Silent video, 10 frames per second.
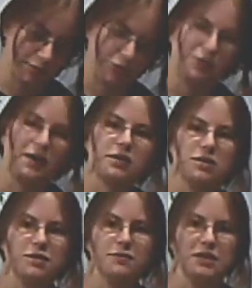The
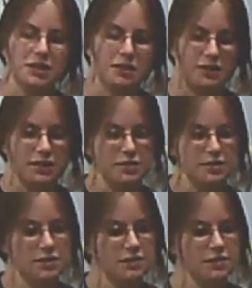perfection of
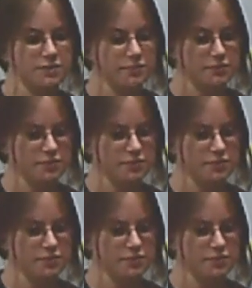nothingness